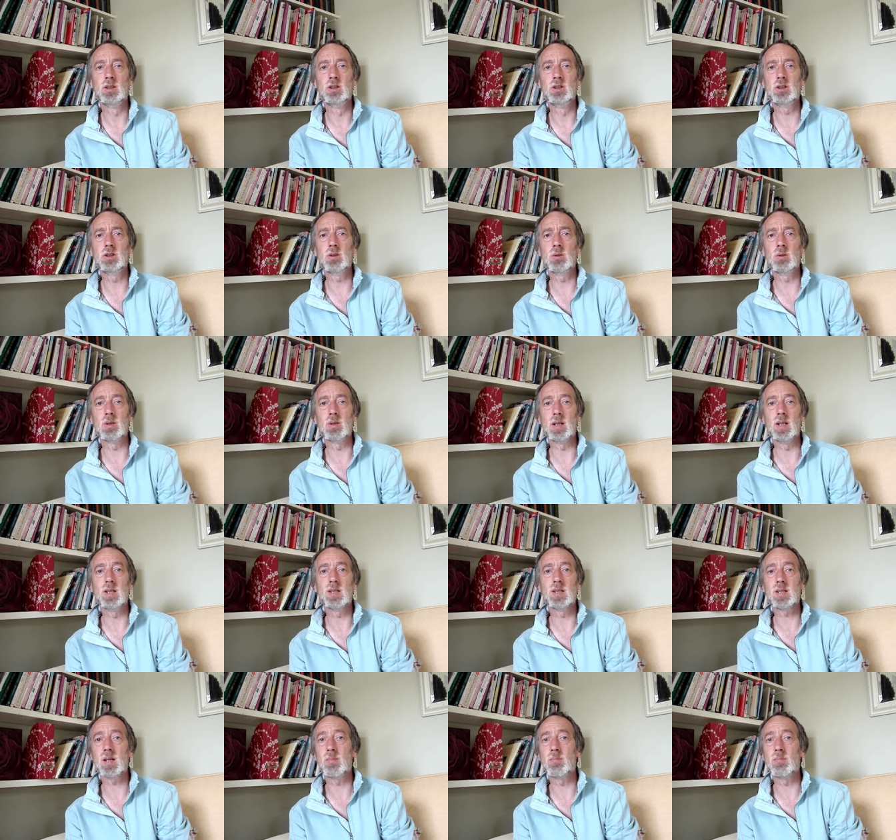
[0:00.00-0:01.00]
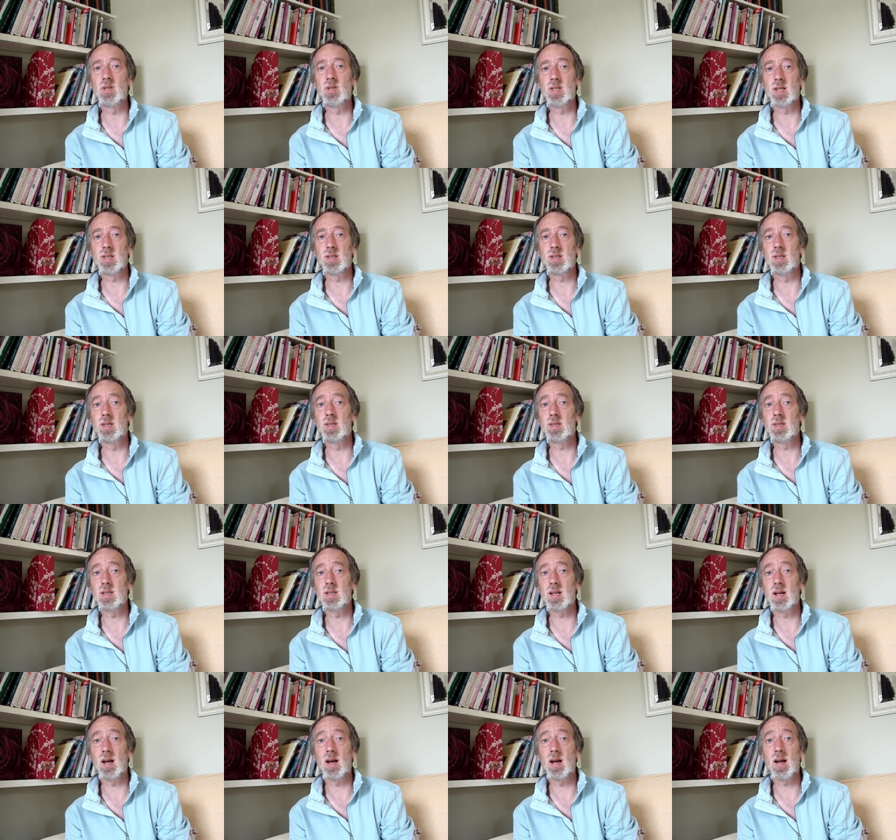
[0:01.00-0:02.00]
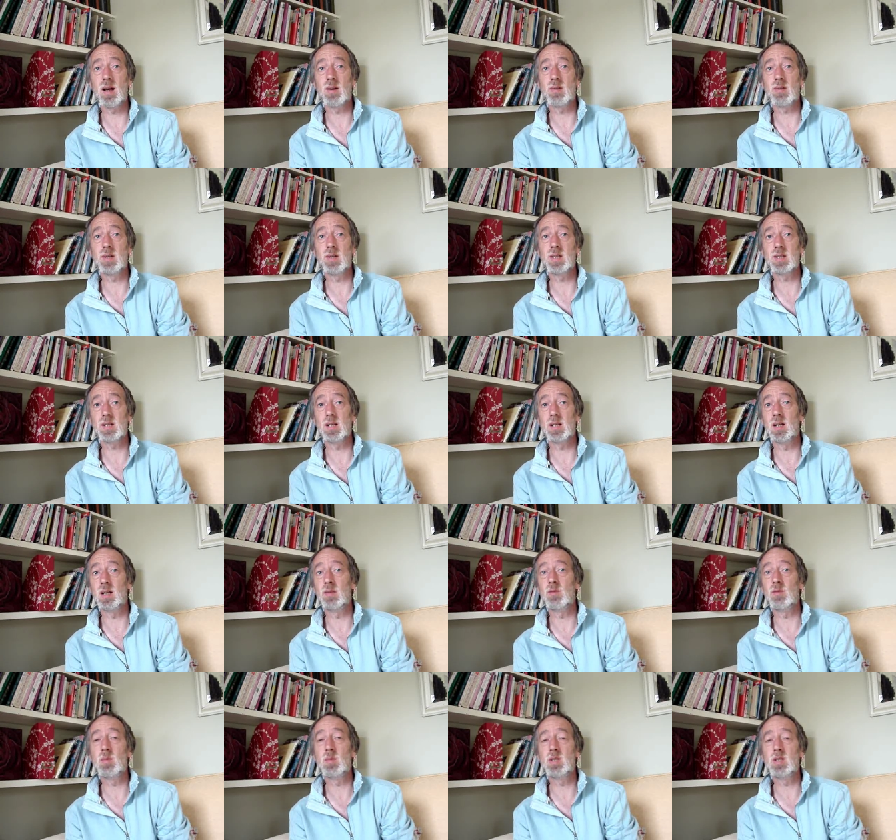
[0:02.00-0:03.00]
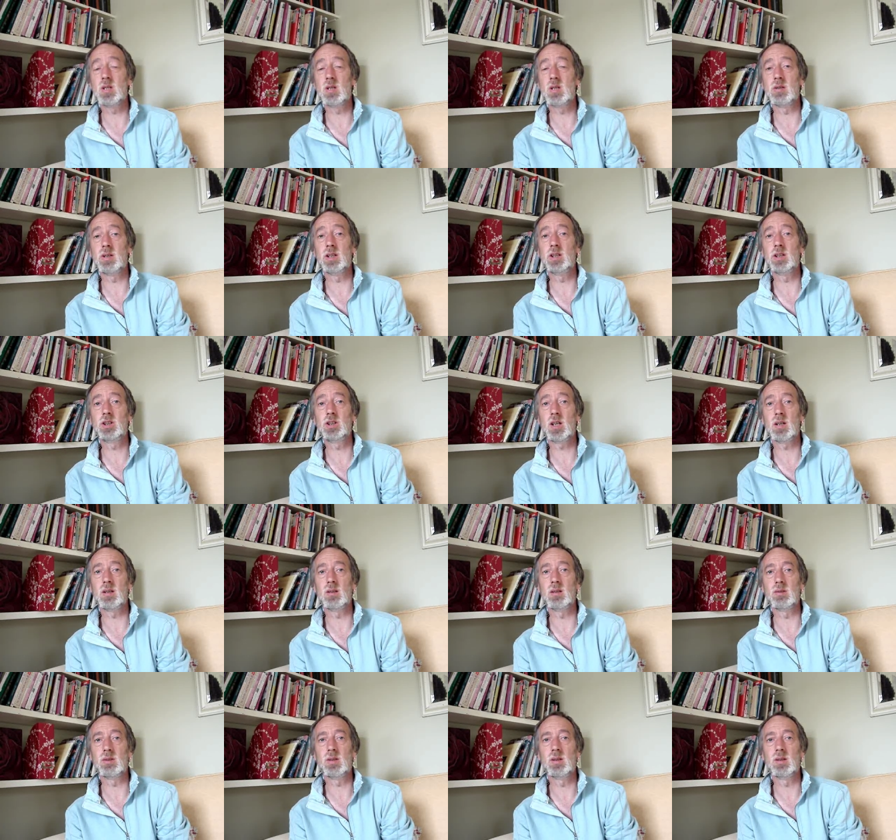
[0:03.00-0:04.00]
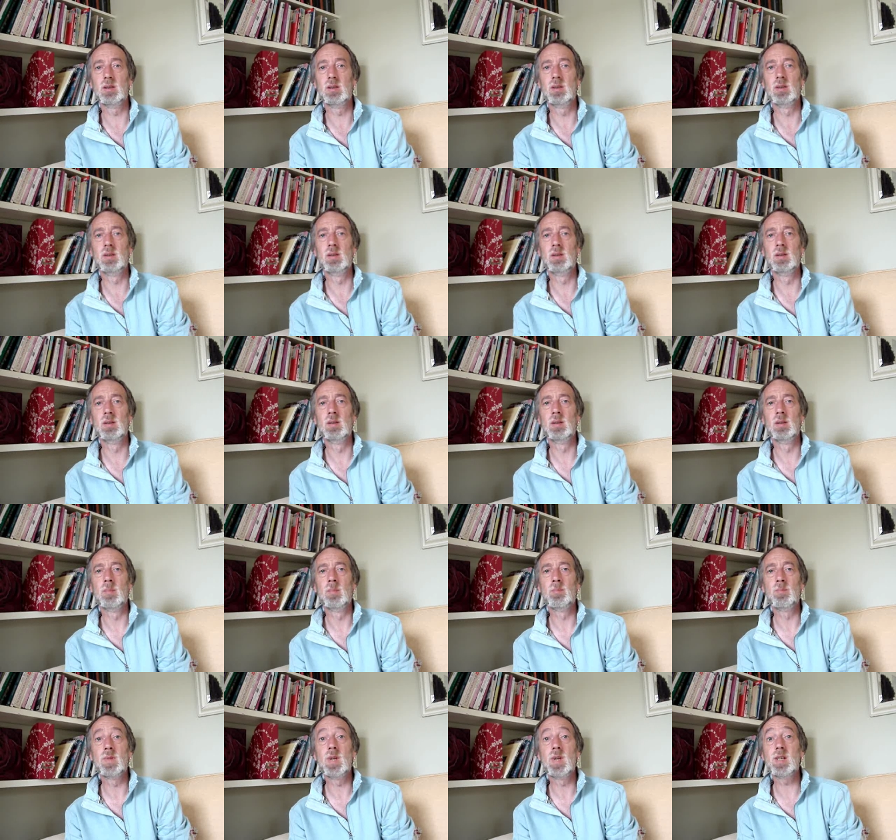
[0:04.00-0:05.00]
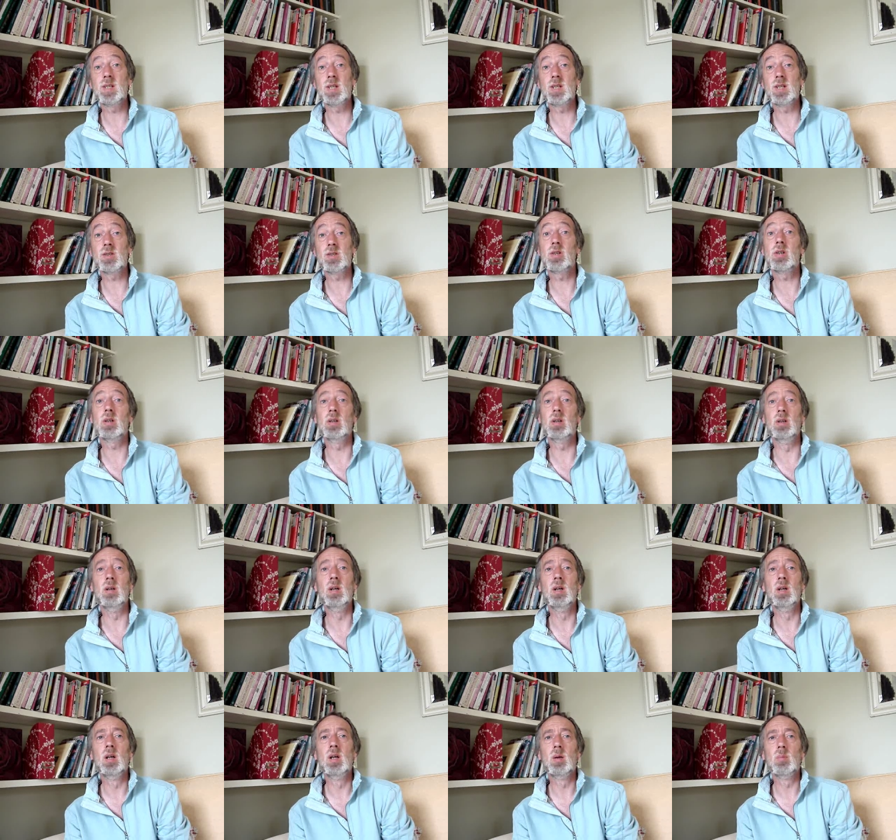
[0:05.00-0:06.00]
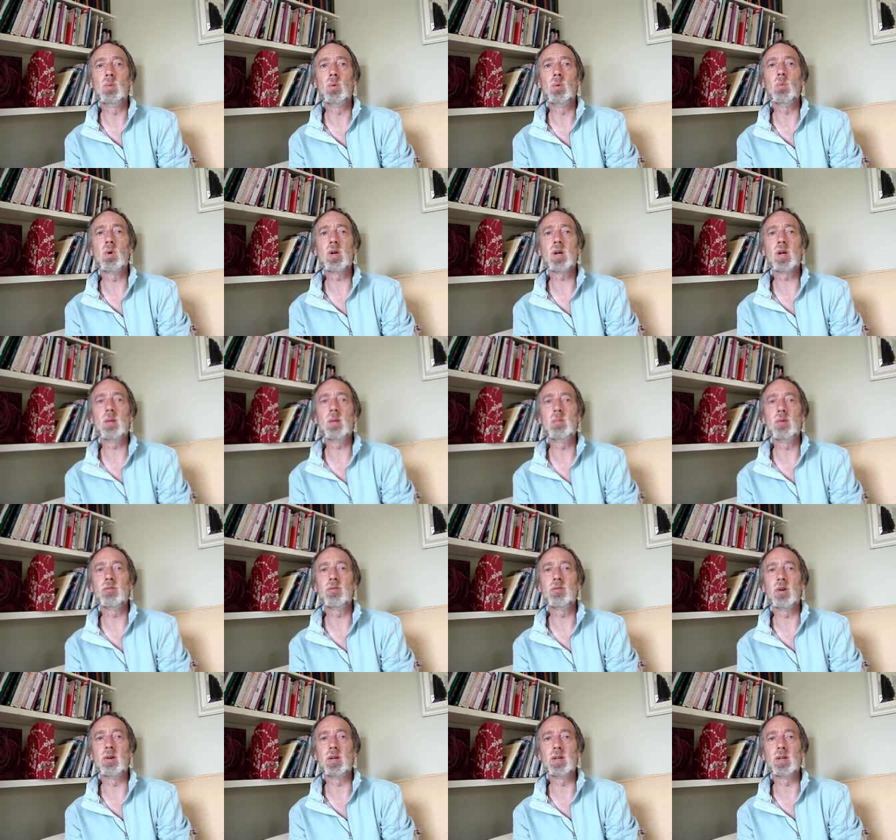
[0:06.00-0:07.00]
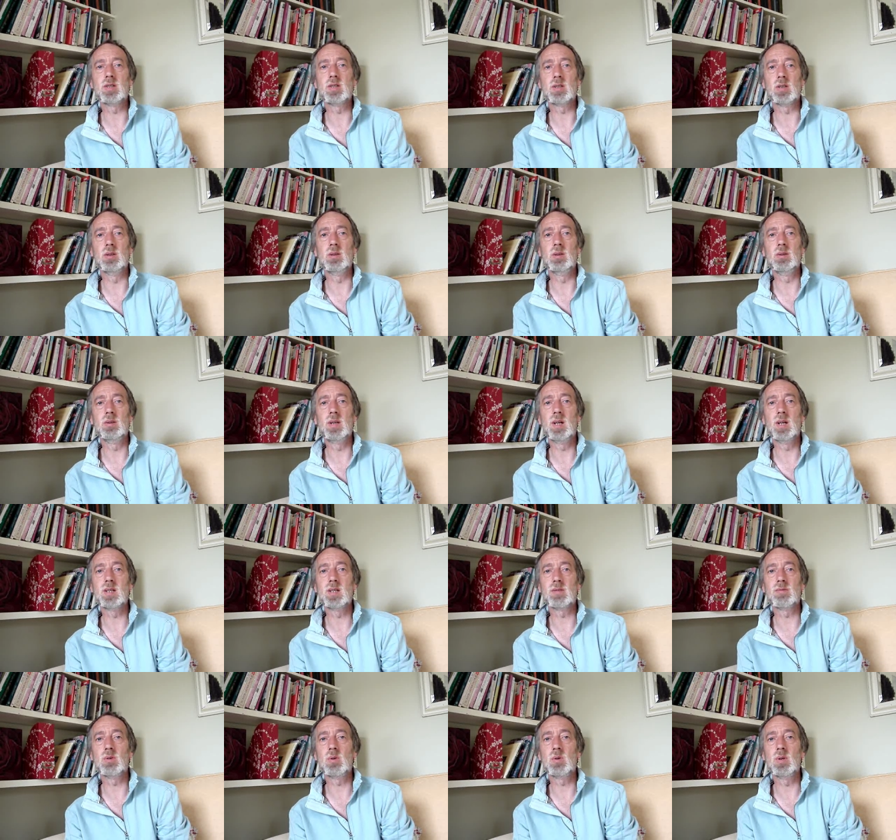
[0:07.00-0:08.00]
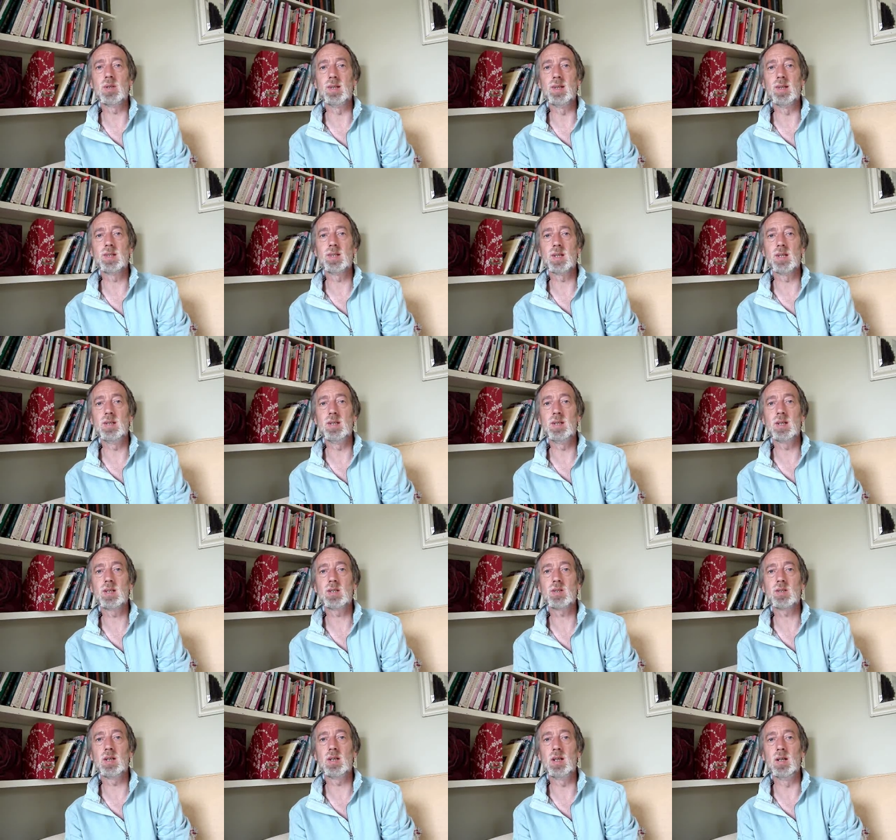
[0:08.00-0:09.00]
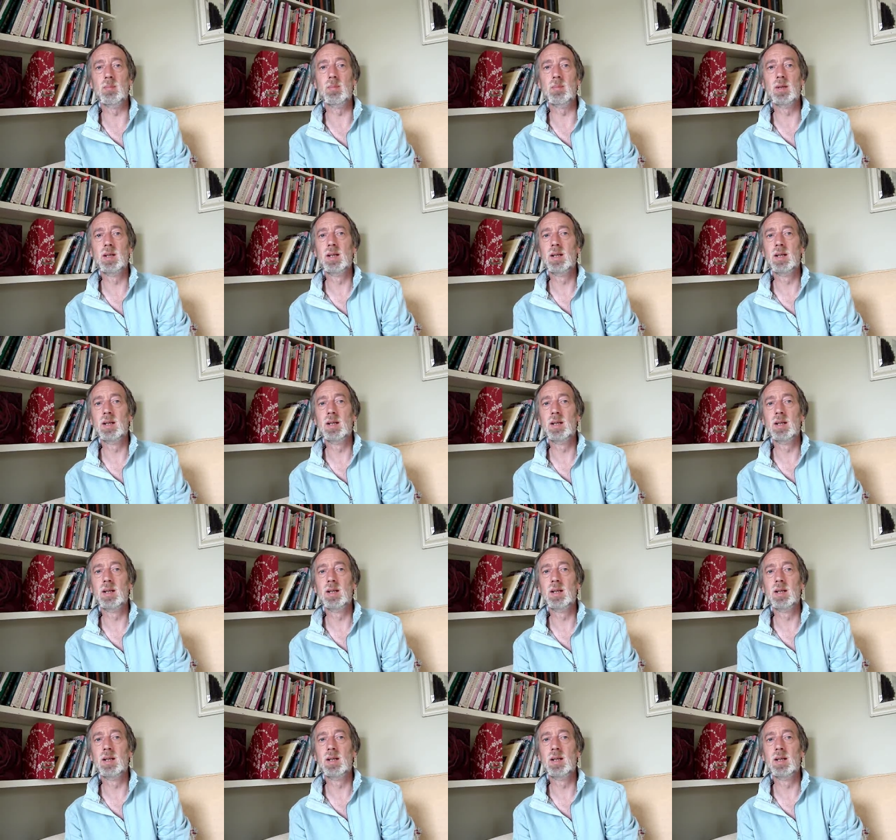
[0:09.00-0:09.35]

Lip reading: Surely some resistance is a healthy sign of a maturing child. This is true, but what I am referring to is avoidance in the extreme